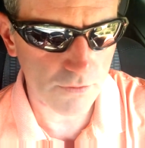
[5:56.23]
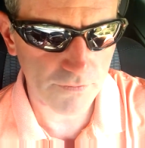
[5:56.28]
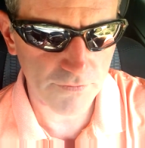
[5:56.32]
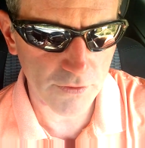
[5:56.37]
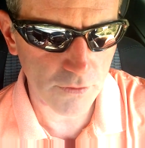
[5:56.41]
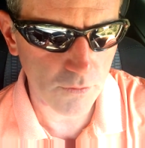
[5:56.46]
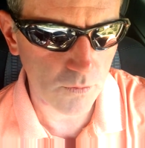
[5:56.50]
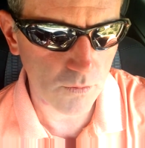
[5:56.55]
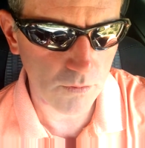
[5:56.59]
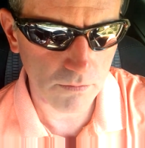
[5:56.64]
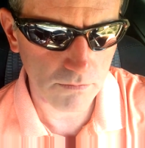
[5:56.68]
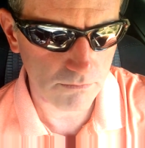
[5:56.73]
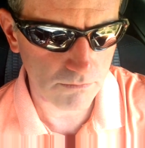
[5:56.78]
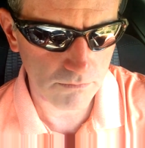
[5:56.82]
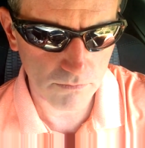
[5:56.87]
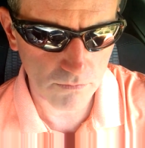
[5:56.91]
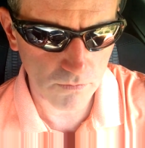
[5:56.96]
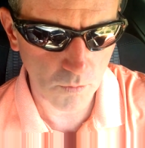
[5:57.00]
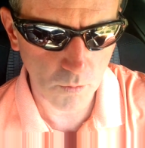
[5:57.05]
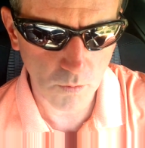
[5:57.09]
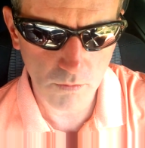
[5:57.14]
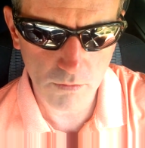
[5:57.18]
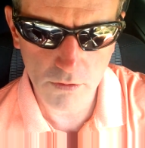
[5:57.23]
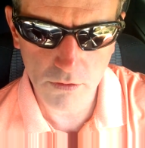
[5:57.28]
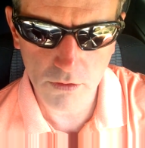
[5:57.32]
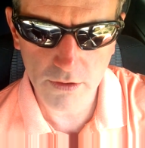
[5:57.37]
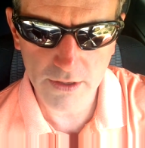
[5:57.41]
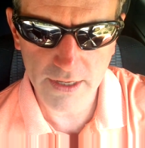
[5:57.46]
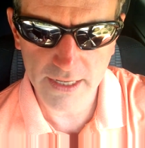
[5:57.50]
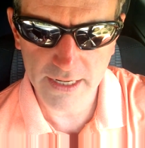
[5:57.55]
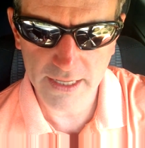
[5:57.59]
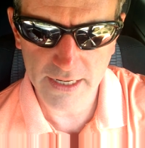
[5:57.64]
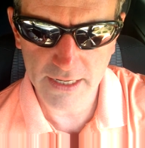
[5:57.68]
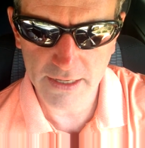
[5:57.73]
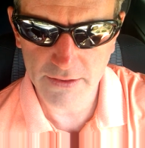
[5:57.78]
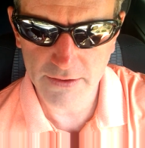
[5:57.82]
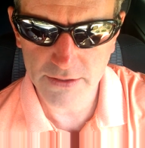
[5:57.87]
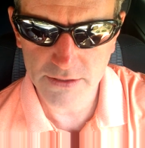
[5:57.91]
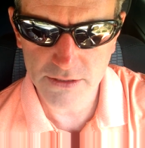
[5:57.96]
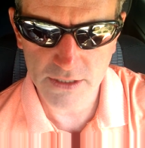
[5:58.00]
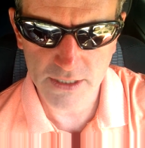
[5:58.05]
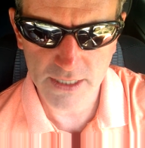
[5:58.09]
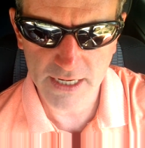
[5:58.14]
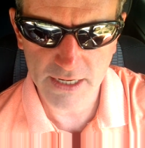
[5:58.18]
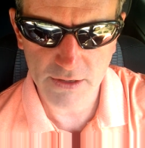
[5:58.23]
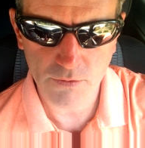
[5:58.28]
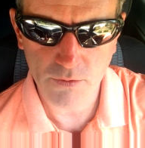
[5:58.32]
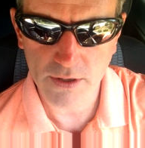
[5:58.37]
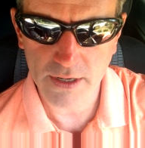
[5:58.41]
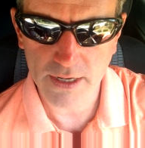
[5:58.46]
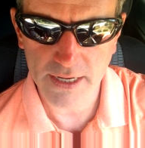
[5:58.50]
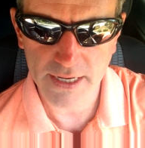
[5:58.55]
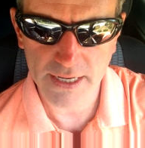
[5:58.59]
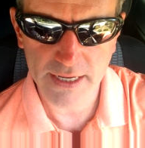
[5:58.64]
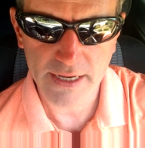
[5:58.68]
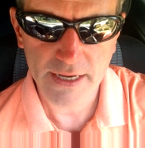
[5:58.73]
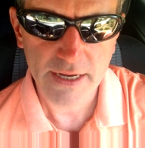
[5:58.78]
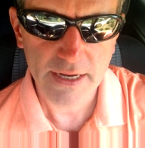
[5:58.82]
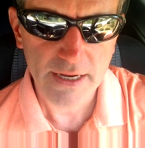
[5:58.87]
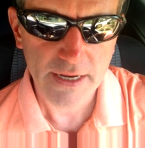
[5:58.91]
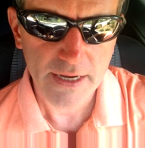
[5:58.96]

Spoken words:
or if you look at any of this in any way,